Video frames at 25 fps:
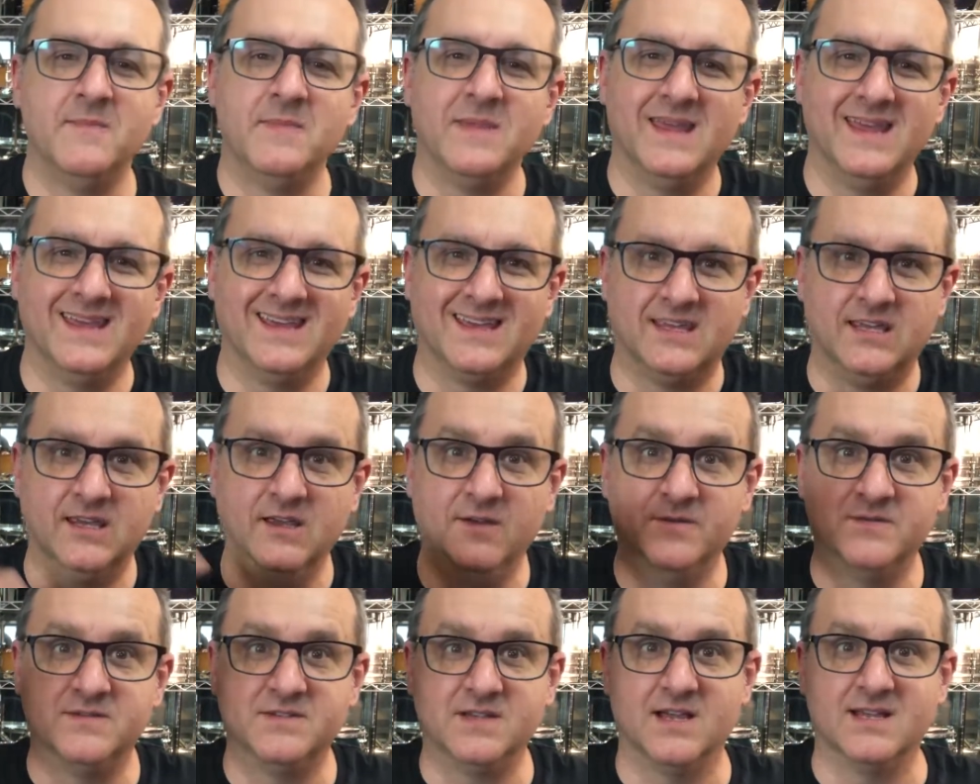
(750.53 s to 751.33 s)
It
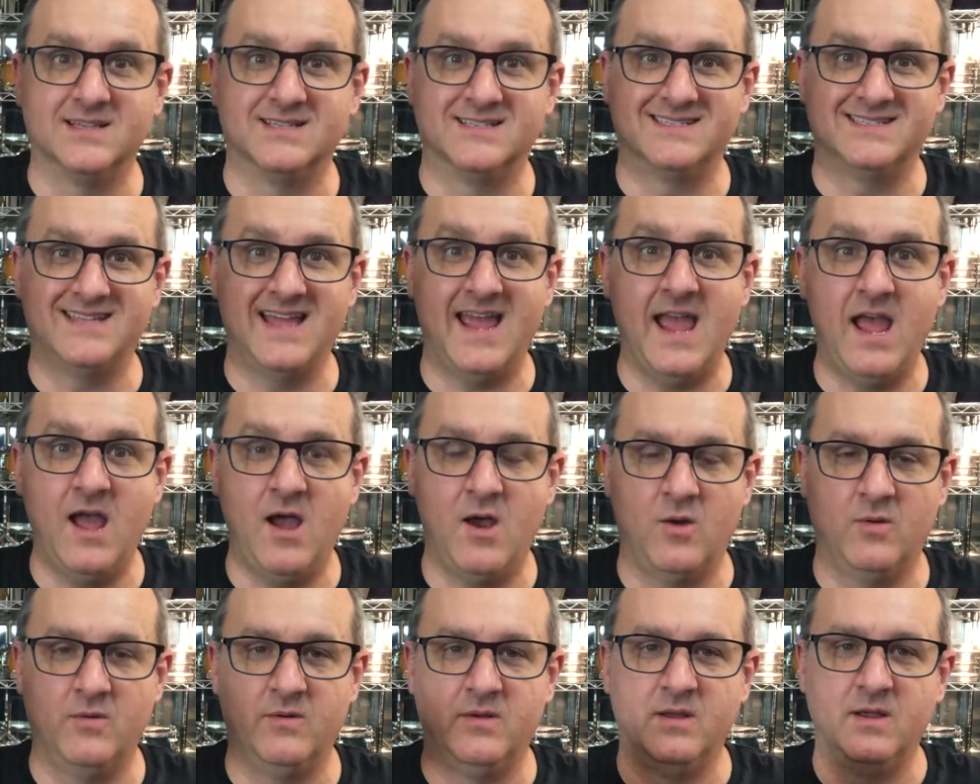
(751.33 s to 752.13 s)
gives a
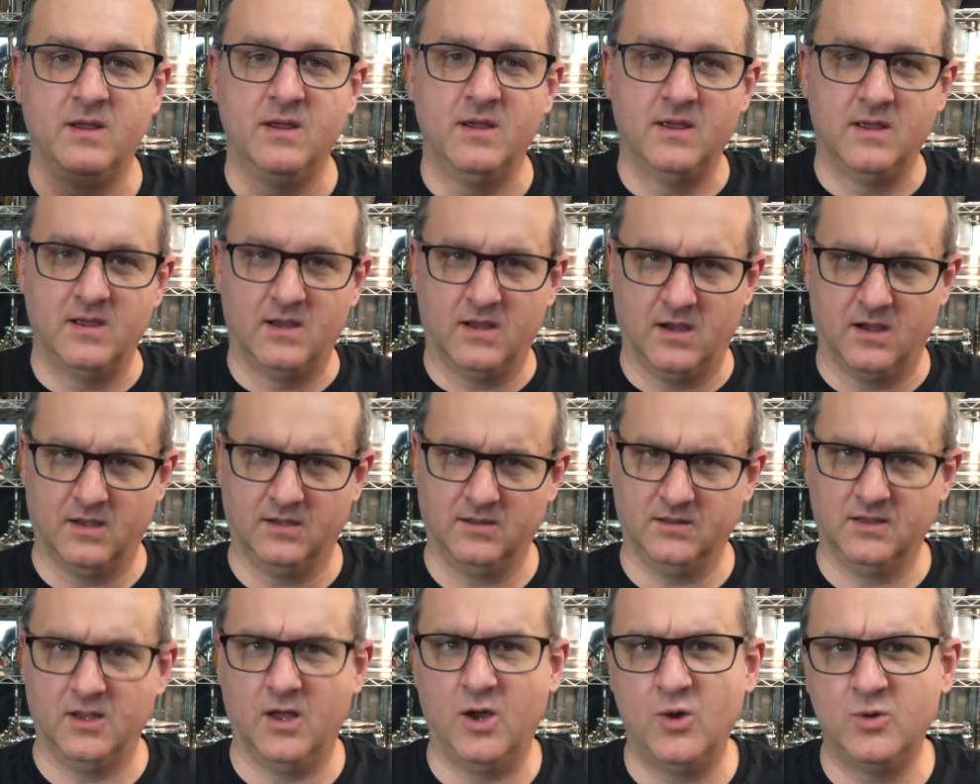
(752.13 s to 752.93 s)
sound. A
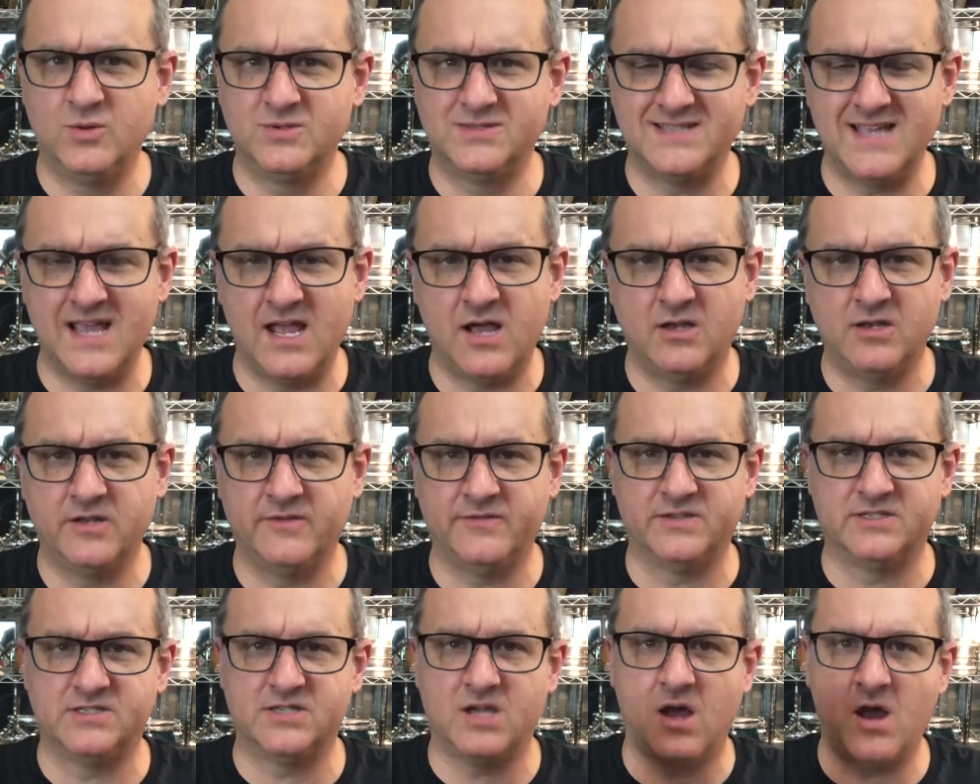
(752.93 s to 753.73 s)
low sound of
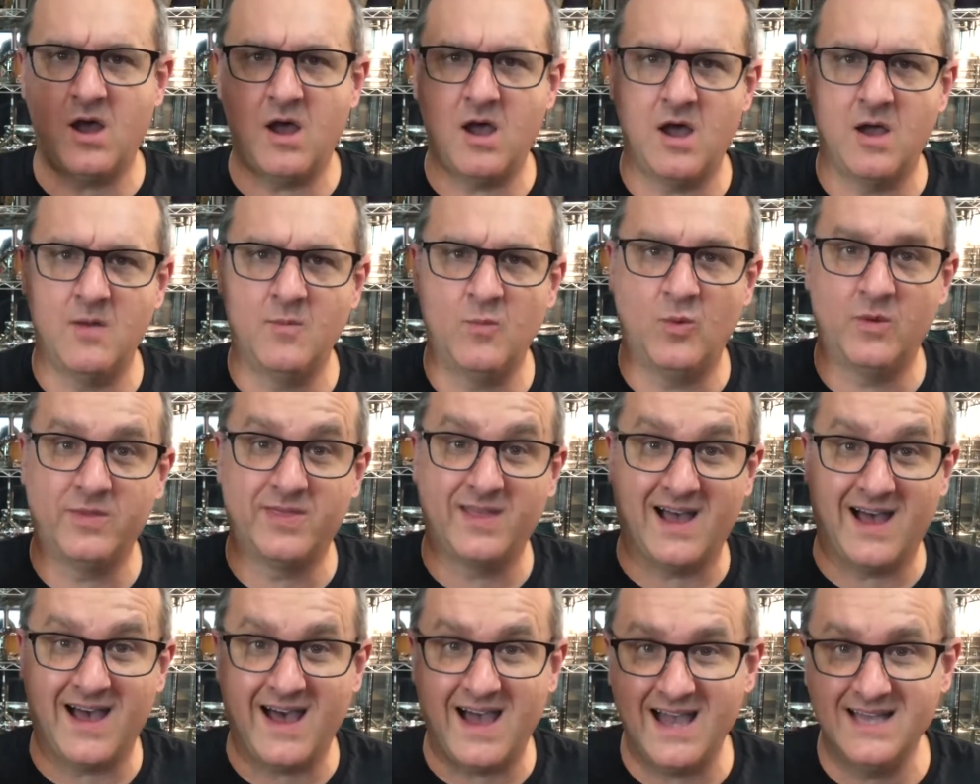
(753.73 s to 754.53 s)
a tom with a
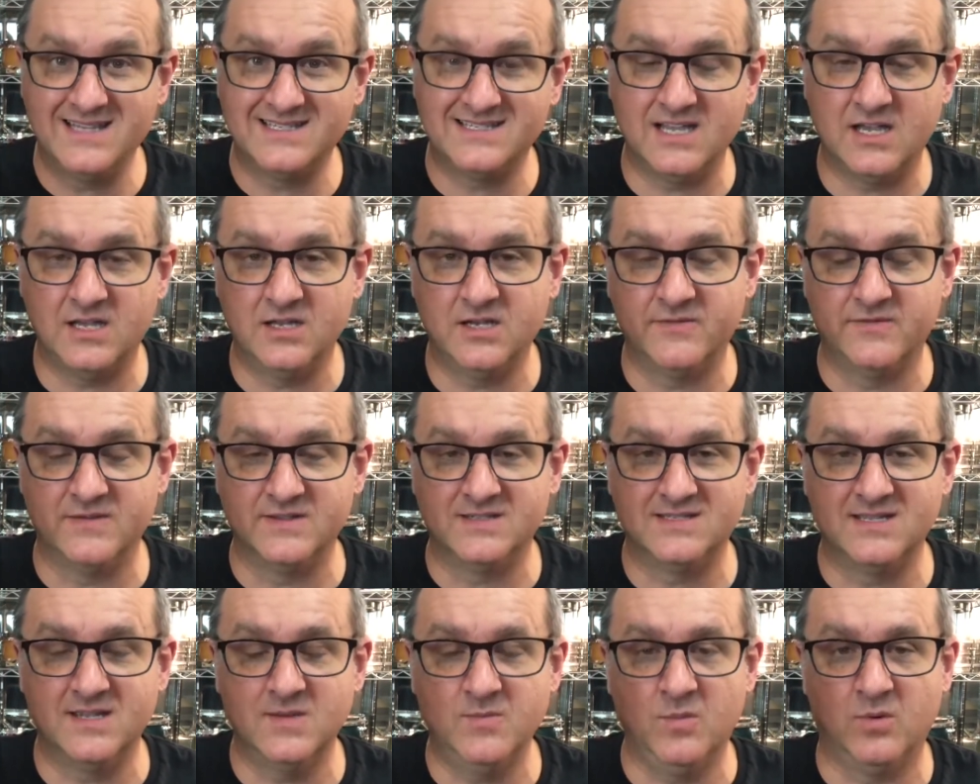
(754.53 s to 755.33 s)
high sound of a
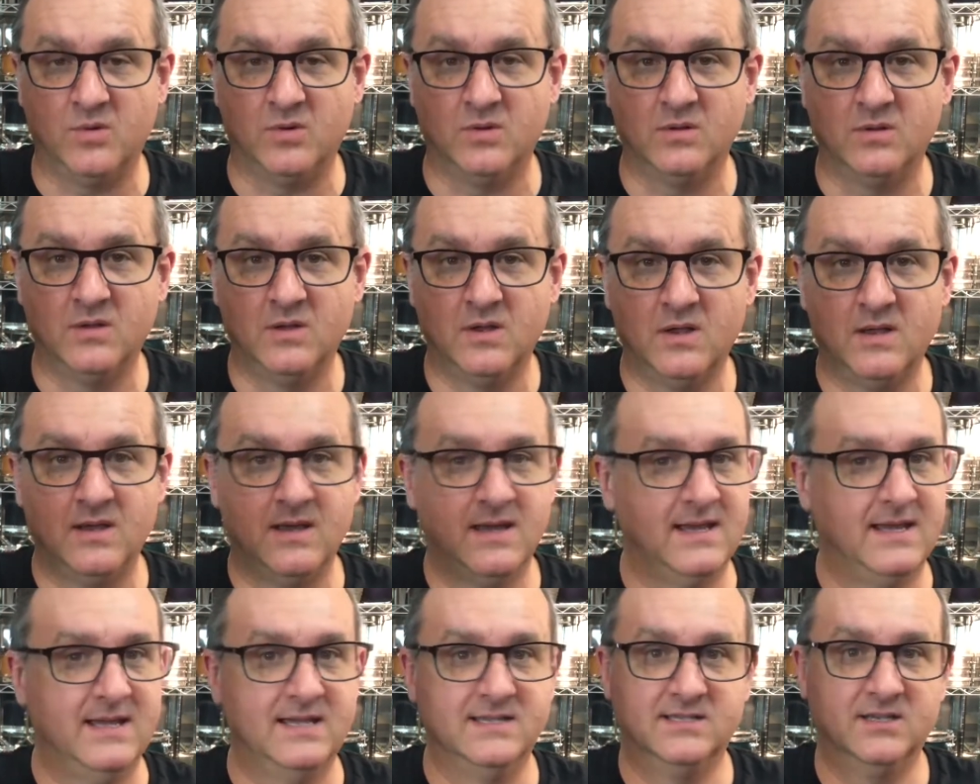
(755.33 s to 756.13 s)
cymbal
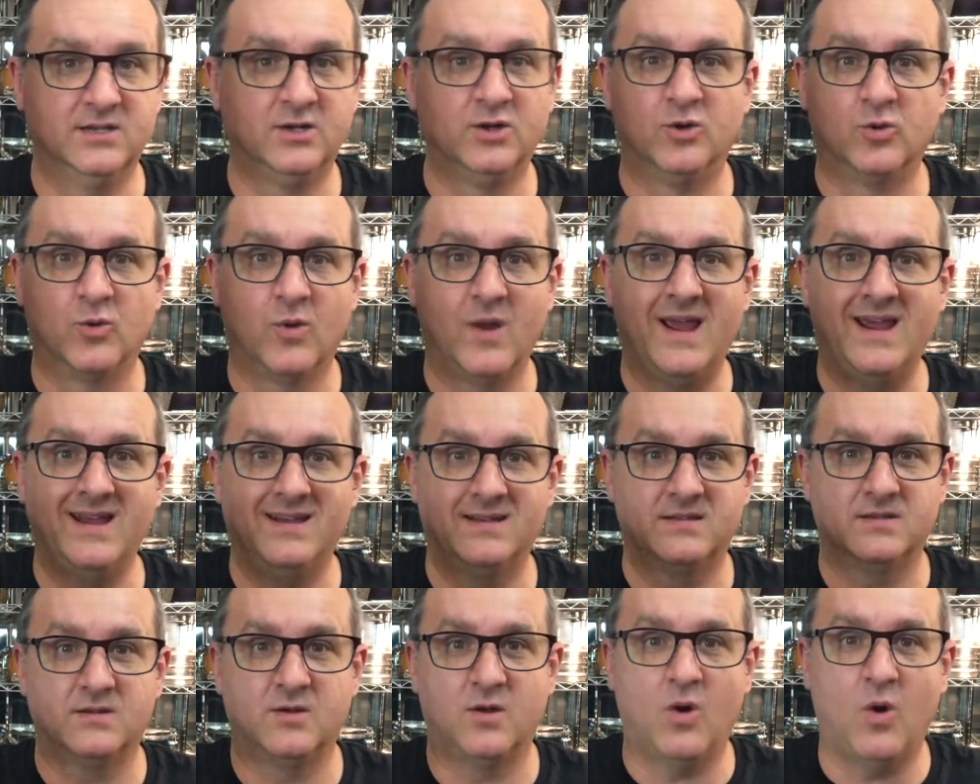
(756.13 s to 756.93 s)
is a
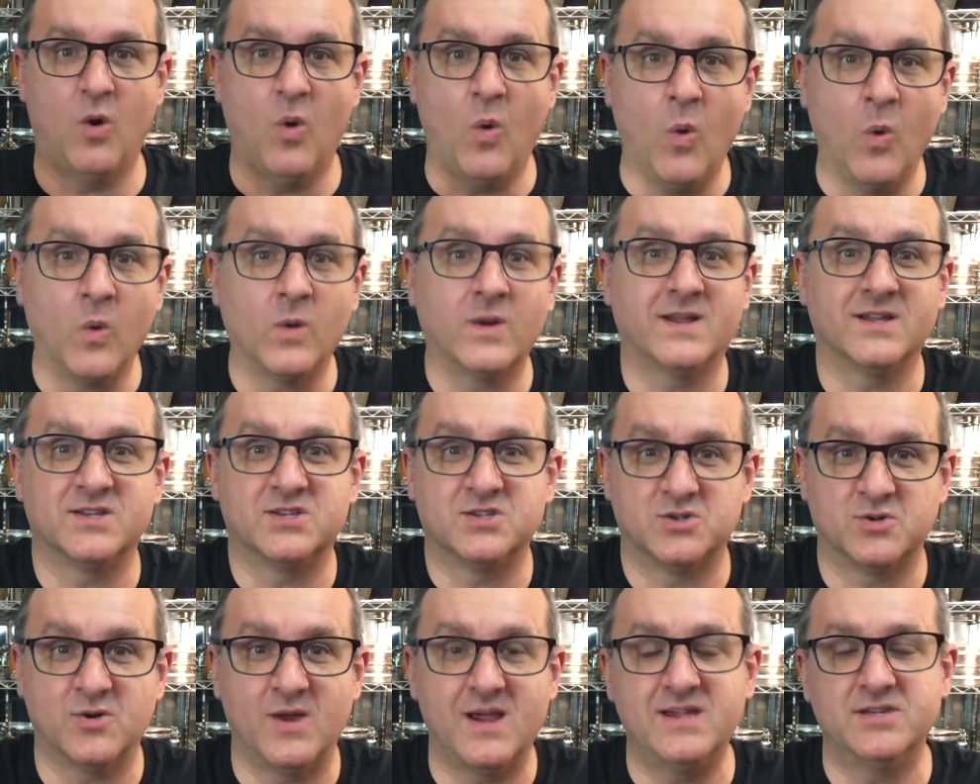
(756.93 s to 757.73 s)
great
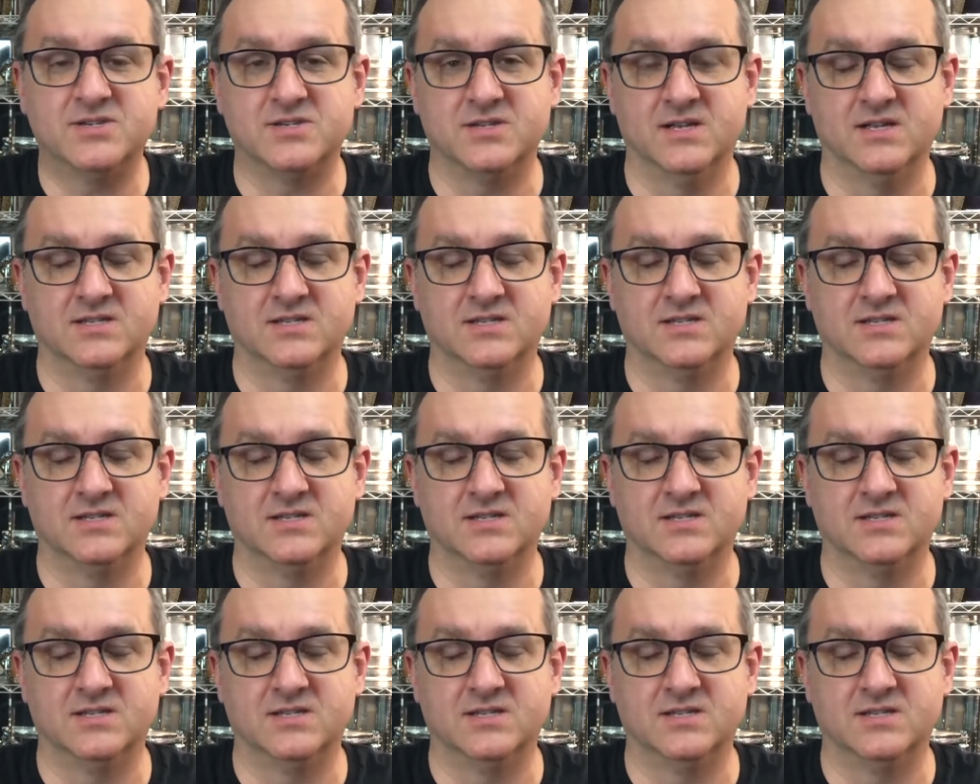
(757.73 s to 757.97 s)
orchestration.